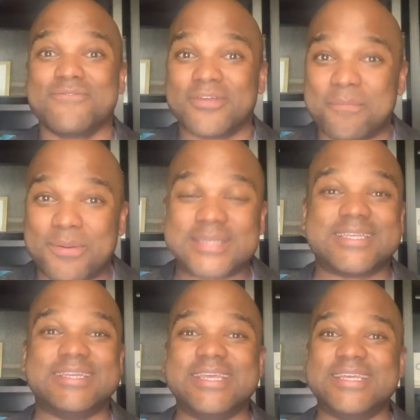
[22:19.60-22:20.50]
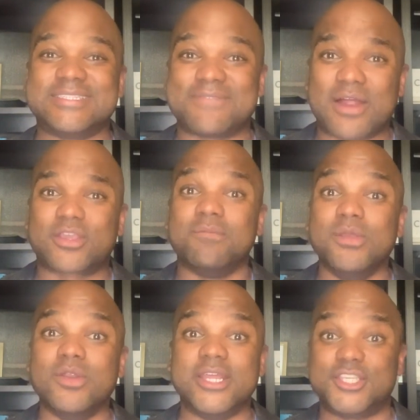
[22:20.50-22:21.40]
for the pressing needs of our
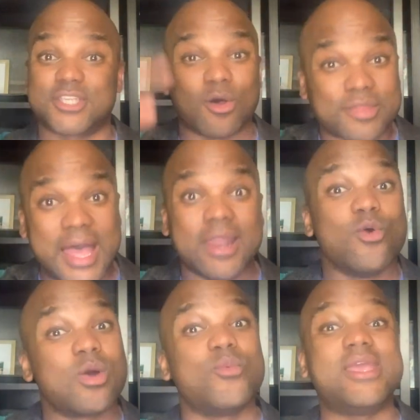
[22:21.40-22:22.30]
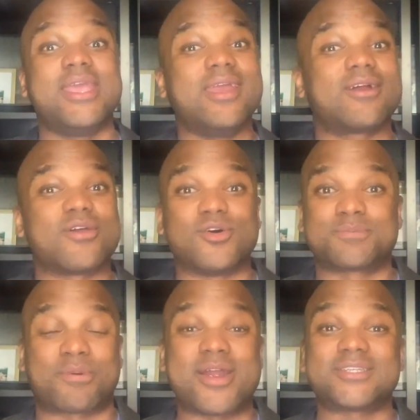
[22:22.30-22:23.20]
community so that when we hear those
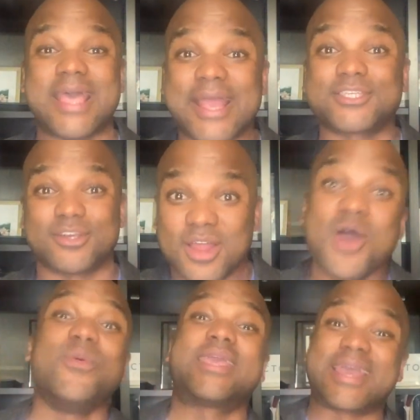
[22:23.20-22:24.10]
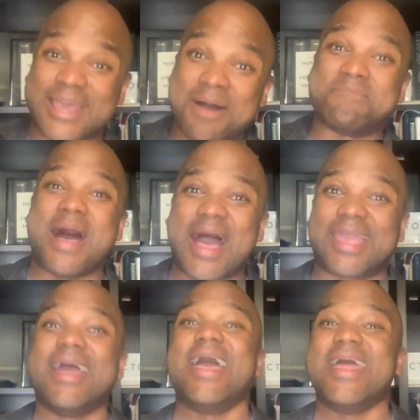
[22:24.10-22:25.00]
prayers answered, we can come
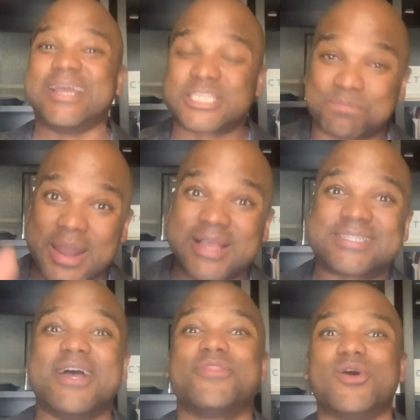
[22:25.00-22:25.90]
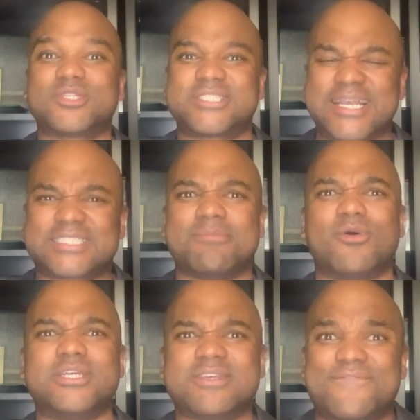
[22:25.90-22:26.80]
back and express those
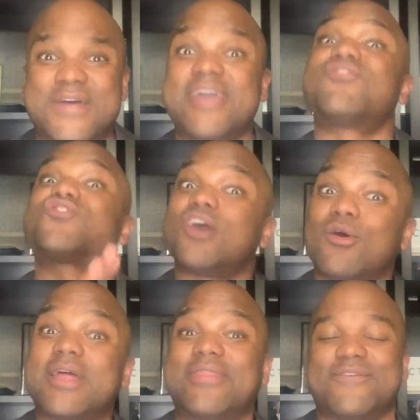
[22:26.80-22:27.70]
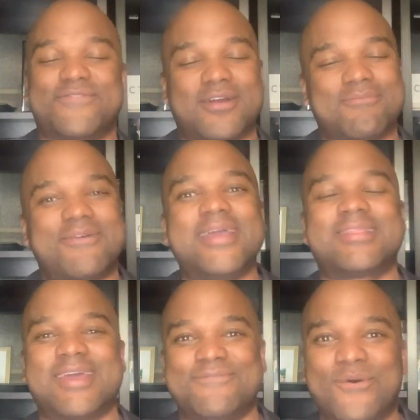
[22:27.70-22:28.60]
testimonies of faith so that the firm faith
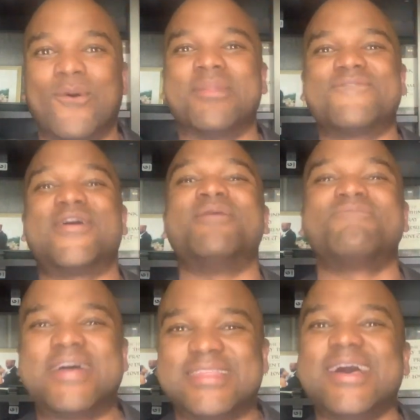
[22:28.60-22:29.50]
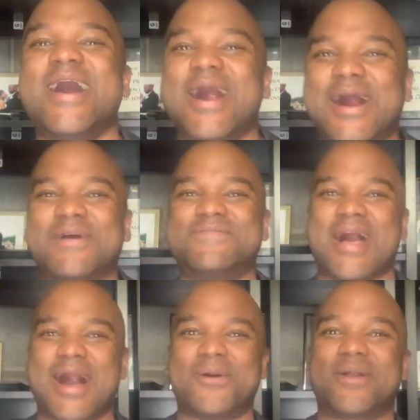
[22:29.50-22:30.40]
can form the firm faith of
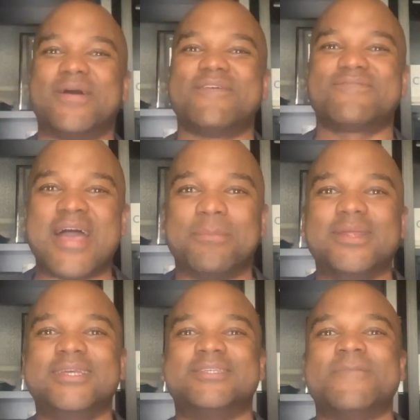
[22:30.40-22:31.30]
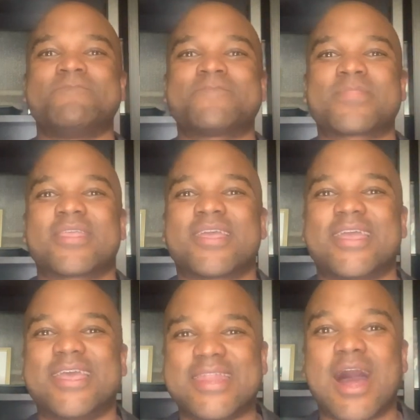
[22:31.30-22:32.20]
our families
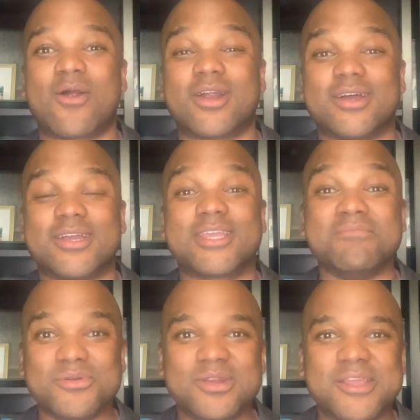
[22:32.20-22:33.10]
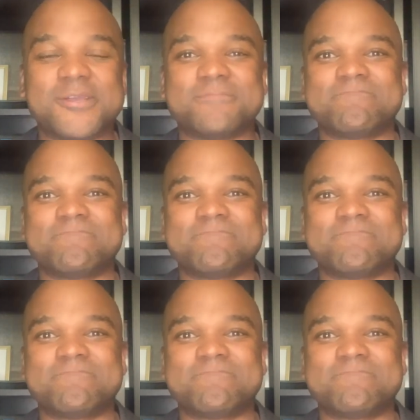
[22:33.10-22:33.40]
in our community.